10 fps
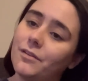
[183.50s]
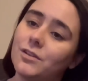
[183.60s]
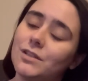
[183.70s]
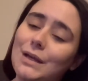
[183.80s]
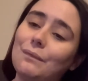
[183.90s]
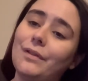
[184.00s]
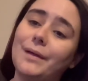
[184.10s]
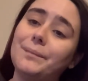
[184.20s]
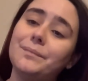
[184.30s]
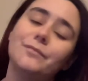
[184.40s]
Day with
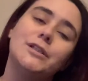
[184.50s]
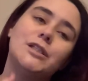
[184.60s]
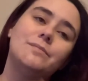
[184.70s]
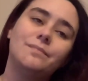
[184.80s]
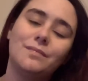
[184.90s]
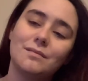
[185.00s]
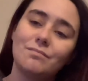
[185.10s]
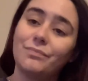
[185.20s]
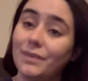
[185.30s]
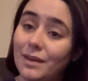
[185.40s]
him, which
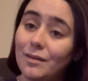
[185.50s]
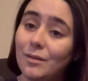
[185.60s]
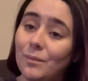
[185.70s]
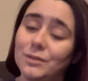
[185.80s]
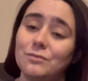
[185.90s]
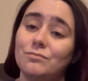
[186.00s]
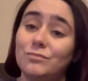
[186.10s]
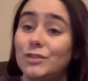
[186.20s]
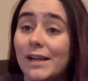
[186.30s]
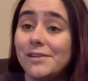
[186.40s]
wouldn't
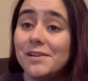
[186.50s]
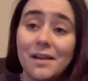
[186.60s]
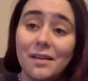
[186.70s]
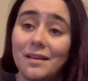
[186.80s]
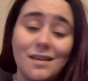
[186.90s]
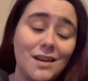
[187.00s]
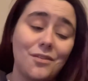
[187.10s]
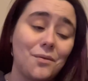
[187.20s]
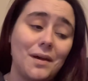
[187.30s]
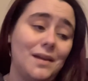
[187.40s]
change it any
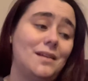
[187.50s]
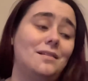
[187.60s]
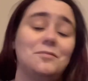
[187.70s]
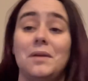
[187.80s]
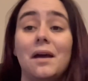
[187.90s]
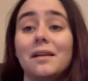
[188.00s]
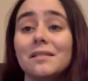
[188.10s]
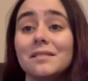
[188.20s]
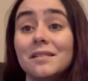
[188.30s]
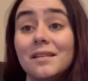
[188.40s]
other way, Let's be
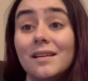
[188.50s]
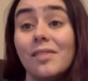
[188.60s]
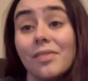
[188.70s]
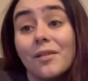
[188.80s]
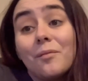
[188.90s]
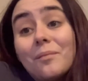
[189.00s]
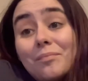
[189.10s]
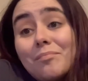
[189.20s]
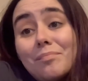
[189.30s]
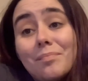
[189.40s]
honest. They're,
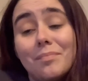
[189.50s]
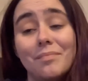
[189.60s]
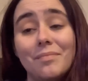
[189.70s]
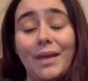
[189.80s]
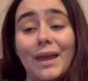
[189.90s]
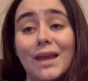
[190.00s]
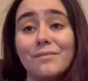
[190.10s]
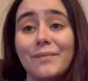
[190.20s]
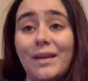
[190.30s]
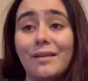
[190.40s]
they give
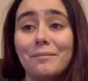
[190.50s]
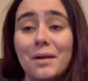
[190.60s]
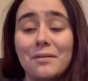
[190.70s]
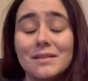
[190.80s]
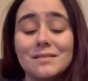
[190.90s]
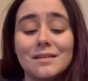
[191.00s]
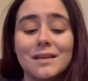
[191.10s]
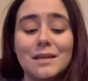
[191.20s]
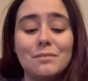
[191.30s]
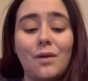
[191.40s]
me my reason to
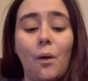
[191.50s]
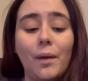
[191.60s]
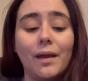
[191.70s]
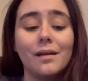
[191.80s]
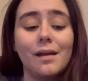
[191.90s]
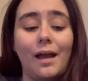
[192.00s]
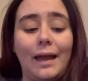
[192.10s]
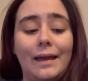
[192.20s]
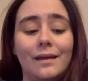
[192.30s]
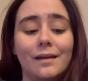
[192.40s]
keep going.
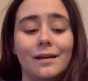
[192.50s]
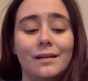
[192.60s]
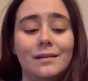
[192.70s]
I uh,